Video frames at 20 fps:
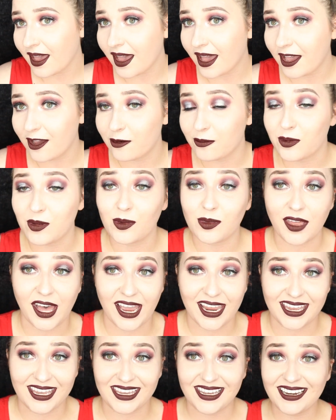I hope you
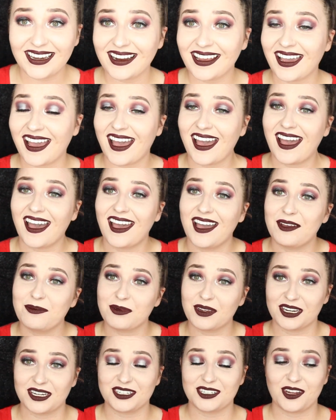like it.
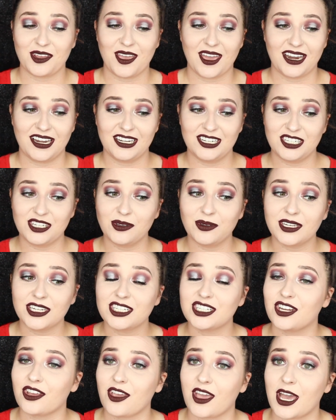I'm gonna show you how to do
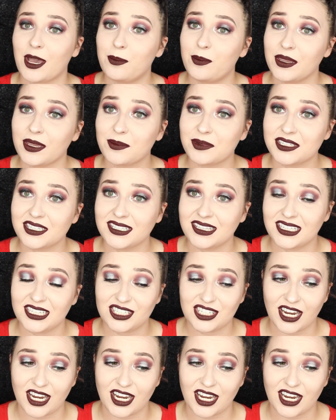it, show you how pigmented these